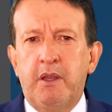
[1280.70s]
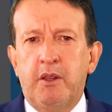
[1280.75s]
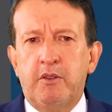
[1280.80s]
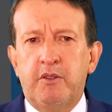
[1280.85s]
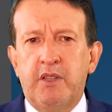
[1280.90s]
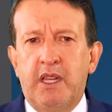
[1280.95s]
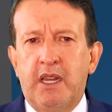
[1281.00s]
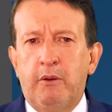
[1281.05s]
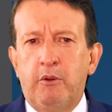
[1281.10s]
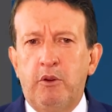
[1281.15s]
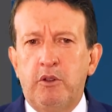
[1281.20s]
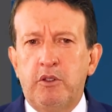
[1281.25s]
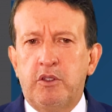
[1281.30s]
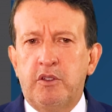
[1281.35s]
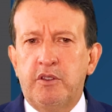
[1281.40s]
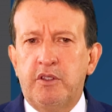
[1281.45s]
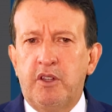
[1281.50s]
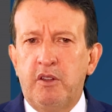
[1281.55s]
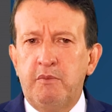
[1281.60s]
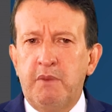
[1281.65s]
And the
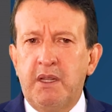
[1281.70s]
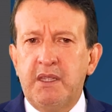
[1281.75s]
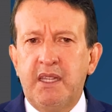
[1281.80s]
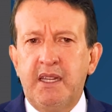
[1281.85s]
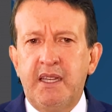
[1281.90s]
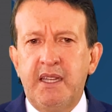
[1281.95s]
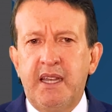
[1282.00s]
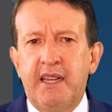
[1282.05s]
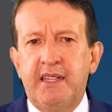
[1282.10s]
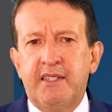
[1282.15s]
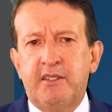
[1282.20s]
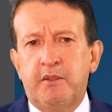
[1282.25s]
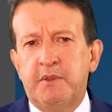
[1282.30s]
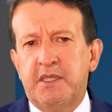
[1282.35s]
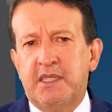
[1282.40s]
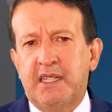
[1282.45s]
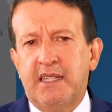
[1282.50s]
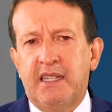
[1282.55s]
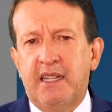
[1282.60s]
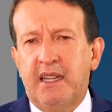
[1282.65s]
laboratory equipment
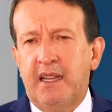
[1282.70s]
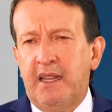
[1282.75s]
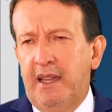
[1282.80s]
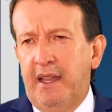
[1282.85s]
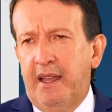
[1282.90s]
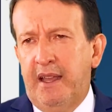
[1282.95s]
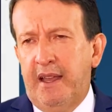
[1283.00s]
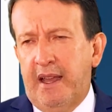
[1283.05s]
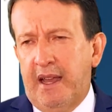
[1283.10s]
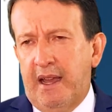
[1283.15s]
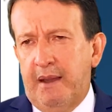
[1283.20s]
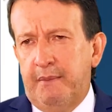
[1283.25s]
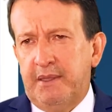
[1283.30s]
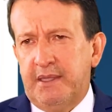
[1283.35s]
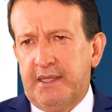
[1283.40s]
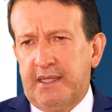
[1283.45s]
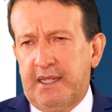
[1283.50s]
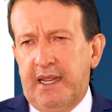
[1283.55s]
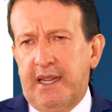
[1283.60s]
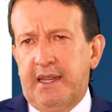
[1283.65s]
also had to change them.
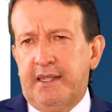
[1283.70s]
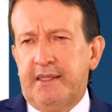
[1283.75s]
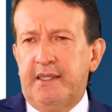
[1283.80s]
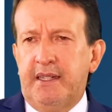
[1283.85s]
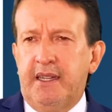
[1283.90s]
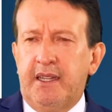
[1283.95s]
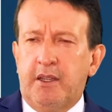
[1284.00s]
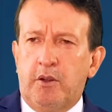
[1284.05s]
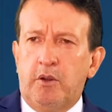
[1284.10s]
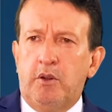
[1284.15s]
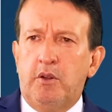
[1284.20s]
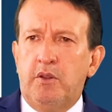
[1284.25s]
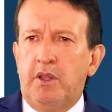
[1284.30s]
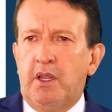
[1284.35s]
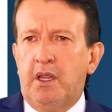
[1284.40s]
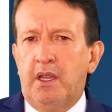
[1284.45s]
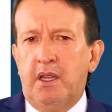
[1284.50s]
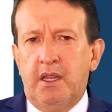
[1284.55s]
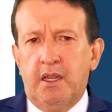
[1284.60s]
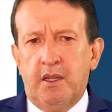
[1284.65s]
And as the
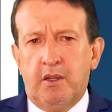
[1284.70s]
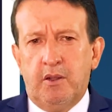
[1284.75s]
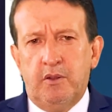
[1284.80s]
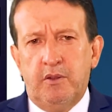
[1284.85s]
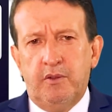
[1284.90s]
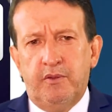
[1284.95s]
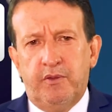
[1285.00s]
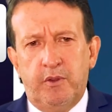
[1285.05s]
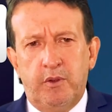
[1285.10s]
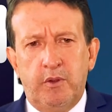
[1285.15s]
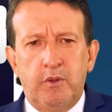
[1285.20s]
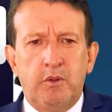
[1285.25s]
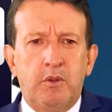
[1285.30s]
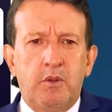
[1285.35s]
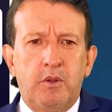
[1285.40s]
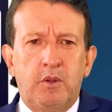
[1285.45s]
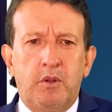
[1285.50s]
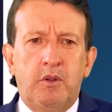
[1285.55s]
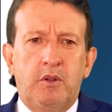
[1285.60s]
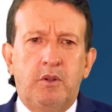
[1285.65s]
industry began to
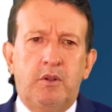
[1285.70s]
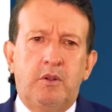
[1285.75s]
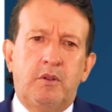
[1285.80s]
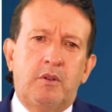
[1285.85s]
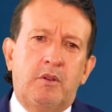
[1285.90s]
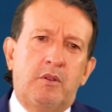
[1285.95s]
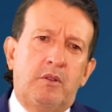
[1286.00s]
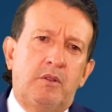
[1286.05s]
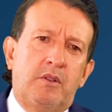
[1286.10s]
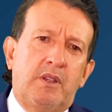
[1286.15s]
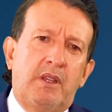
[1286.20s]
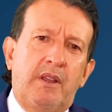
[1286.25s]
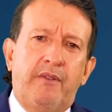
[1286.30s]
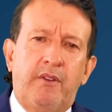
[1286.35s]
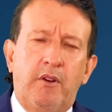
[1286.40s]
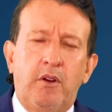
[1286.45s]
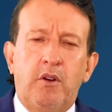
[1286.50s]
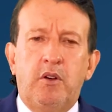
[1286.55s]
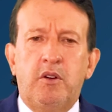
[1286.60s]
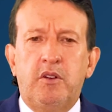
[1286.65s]
change them and the concept
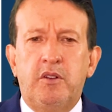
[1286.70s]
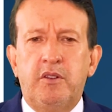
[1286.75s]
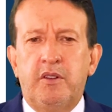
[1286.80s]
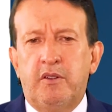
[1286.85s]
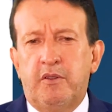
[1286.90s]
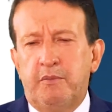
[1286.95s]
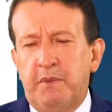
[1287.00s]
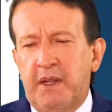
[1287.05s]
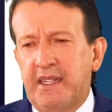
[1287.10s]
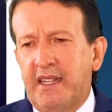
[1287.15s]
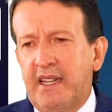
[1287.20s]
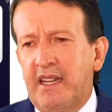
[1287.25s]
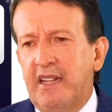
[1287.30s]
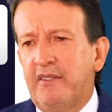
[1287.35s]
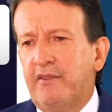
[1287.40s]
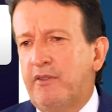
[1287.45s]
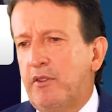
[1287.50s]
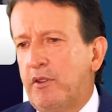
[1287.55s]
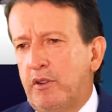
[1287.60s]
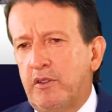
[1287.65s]
of the designs
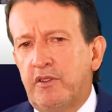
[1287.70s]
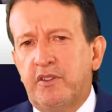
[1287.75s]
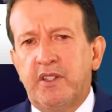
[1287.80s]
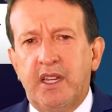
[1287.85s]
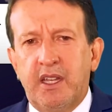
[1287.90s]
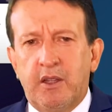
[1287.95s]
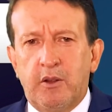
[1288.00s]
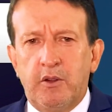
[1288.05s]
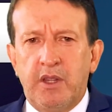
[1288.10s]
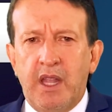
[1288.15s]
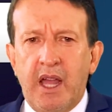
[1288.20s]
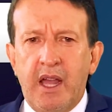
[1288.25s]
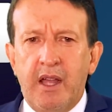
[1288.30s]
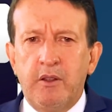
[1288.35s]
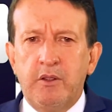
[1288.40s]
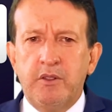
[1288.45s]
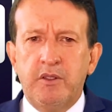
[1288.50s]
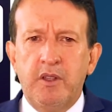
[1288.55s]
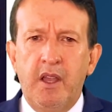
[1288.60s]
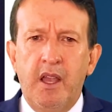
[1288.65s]
began to be
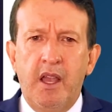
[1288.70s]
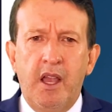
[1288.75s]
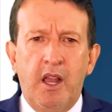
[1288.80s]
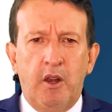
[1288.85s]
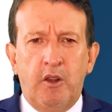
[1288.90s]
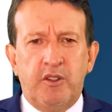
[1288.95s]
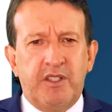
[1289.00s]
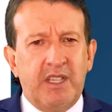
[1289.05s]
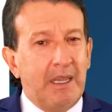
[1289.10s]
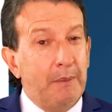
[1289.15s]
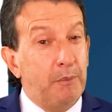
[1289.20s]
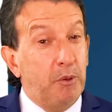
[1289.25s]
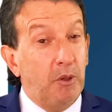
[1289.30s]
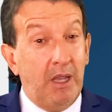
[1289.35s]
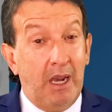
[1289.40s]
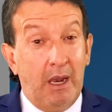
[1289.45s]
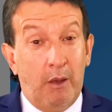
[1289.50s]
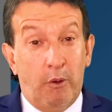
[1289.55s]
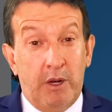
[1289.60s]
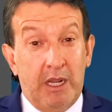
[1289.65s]
optimized. And
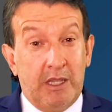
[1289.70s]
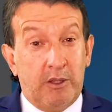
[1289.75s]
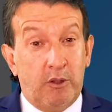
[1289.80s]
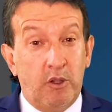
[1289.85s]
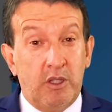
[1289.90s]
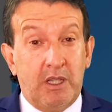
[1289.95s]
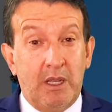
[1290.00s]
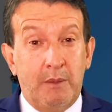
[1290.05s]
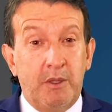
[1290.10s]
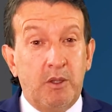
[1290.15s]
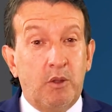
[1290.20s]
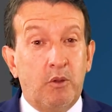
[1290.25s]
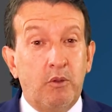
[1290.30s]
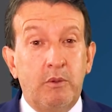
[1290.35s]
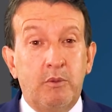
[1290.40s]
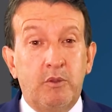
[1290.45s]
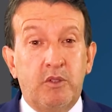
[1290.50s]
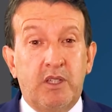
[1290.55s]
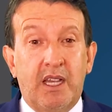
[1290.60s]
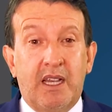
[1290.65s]
as simple as the
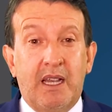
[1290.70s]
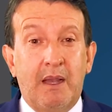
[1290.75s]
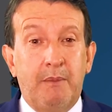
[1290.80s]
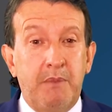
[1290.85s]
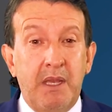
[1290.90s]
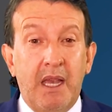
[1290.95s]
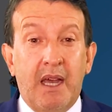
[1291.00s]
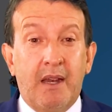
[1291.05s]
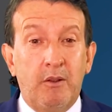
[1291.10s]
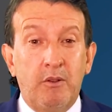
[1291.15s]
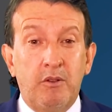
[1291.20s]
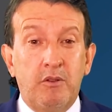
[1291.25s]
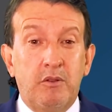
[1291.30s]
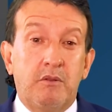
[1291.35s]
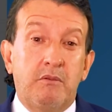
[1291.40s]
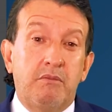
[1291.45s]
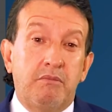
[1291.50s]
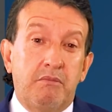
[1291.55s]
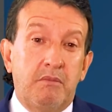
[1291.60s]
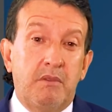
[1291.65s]
lenticulars
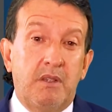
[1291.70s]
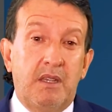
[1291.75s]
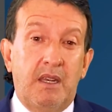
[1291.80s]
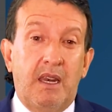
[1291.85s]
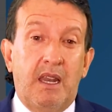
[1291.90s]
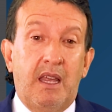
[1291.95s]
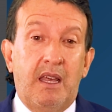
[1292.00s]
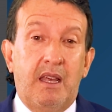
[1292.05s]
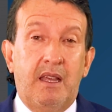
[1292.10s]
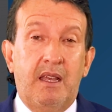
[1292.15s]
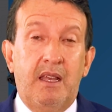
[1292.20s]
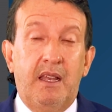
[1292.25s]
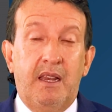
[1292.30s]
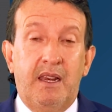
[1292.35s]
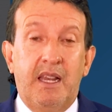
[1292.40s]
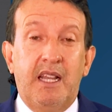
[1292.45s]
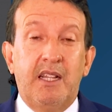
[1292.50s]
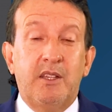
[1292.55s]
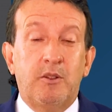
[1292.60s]
within this management were,